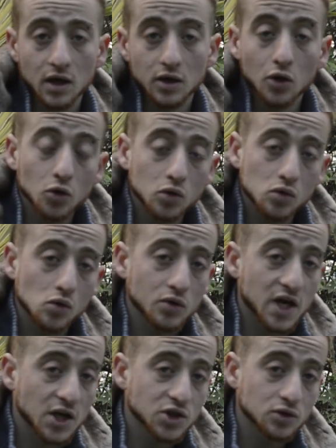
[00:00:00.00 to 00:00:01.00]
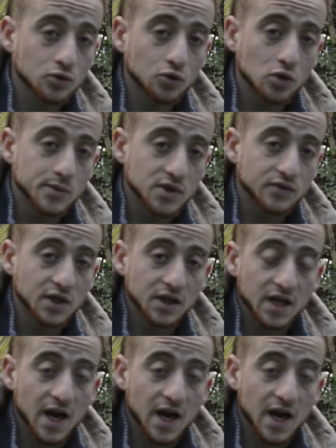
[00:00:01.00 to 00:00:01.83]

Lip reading: local or national groups who've done an